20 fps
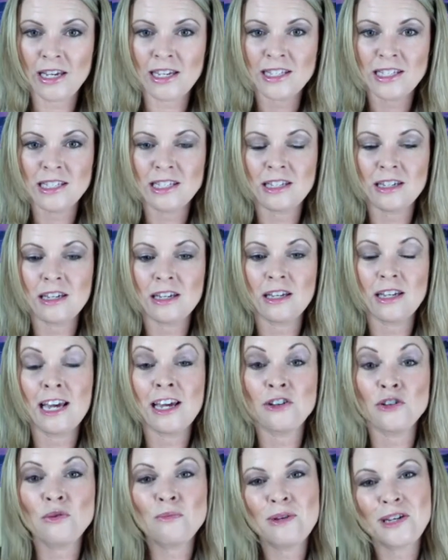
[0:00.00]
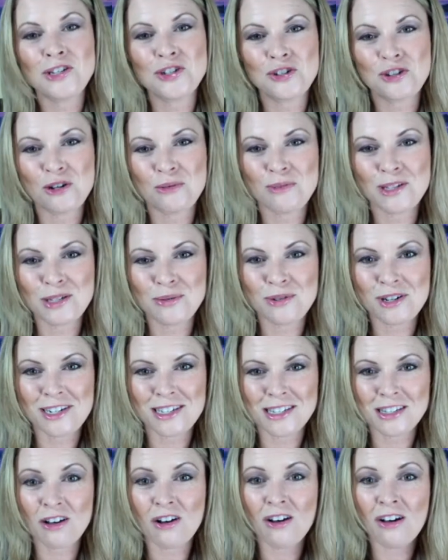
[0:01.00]
It's the endometrium is what
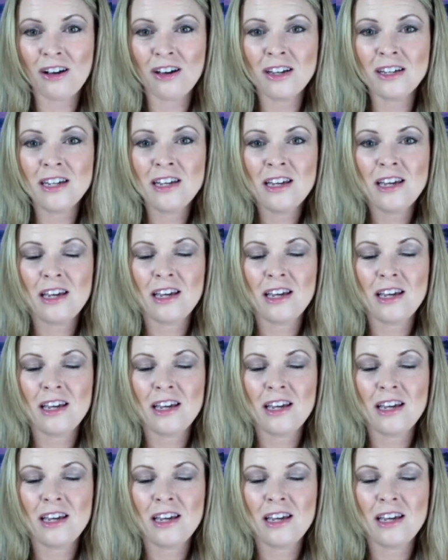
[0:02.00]
it's called.